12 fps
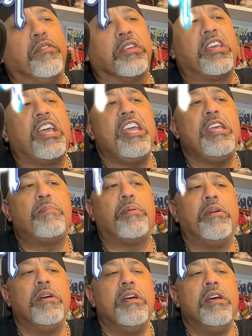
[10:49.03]
the cape
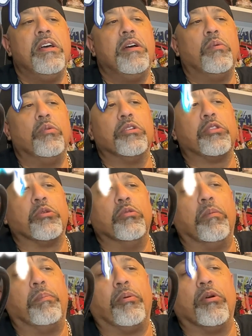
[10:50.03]
through a
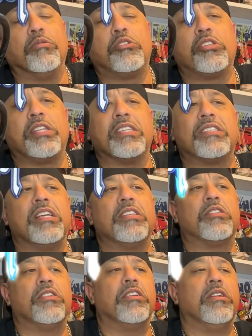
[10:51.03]
brooch that's
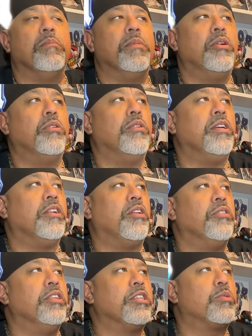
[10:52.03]
centered in the middle. And on
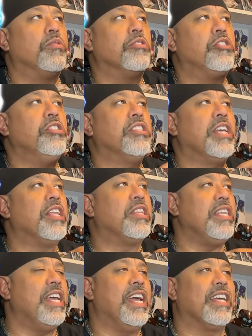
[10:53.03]
this one, she's got
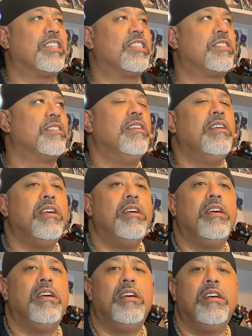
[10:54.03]
the X.
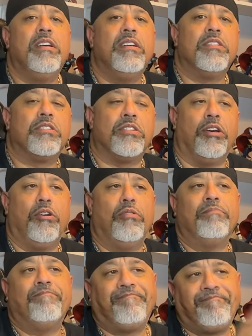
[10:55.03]
So
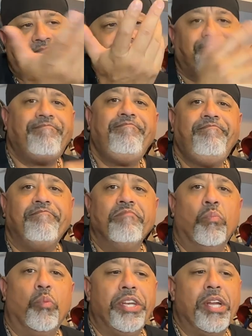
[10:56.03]

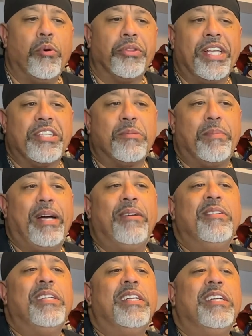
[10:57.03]
we know what that's about.
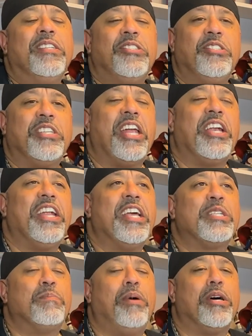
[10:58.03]
She's got an
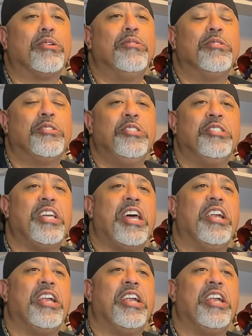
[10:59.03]
X buckle. She's got an